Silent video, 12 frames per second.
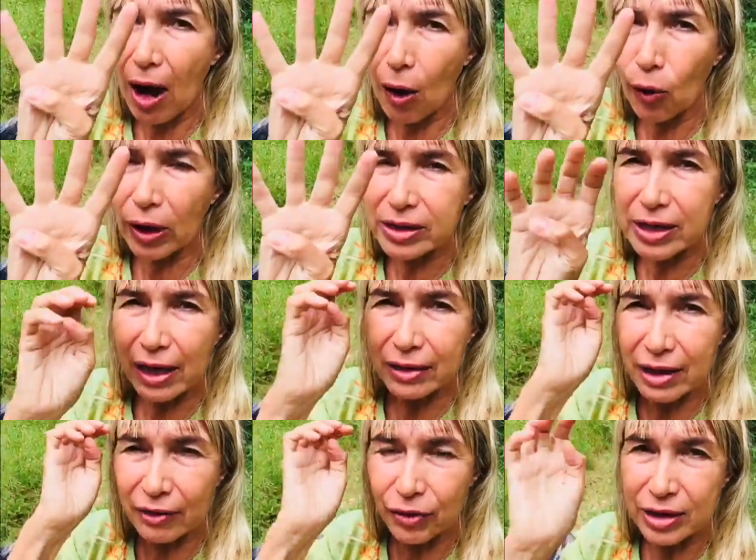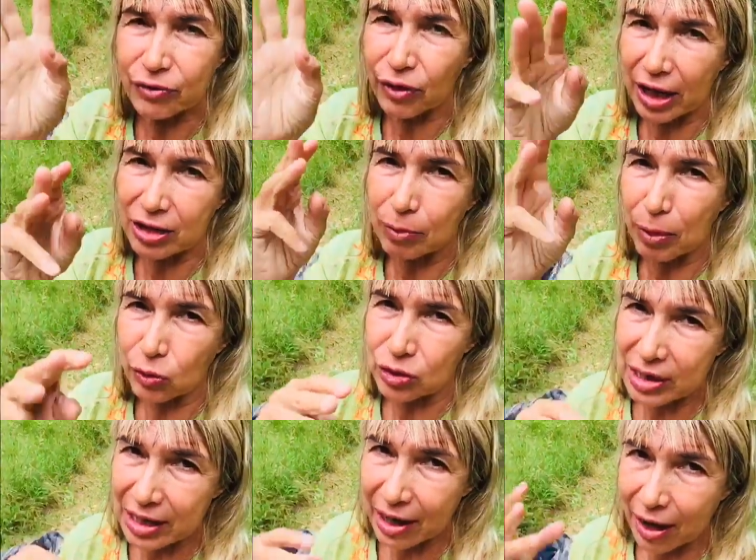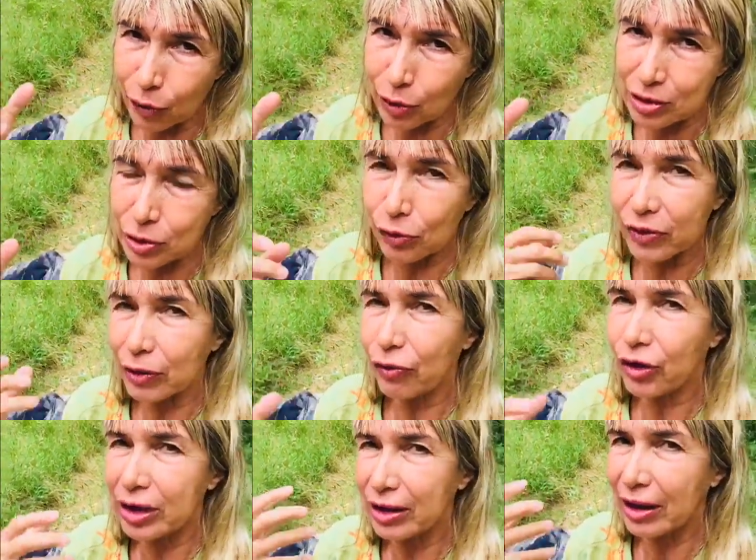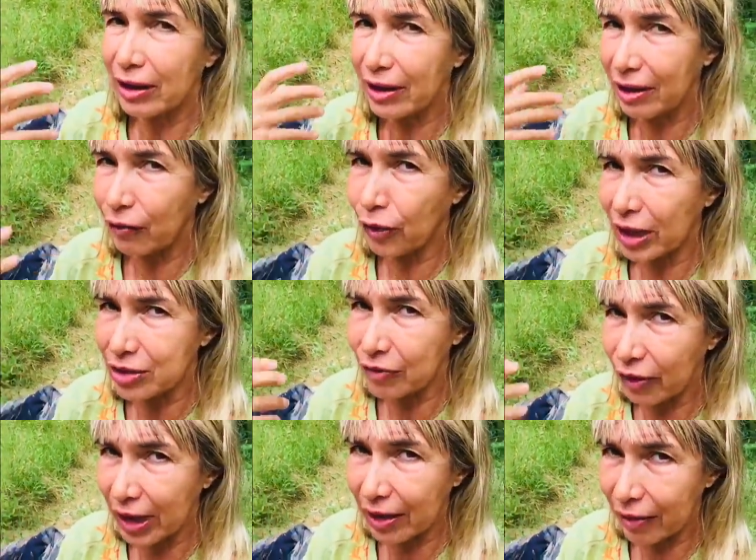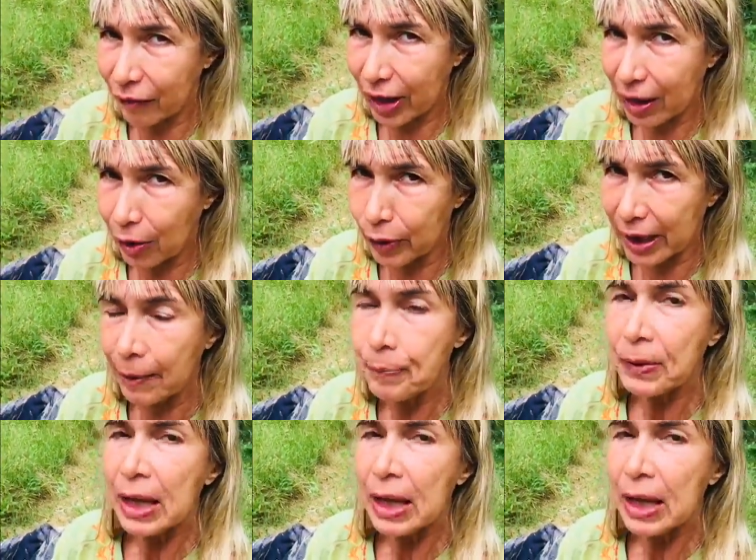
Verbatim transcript: hours and if it's fresh about three hours you will feel uh, refreshed very very quick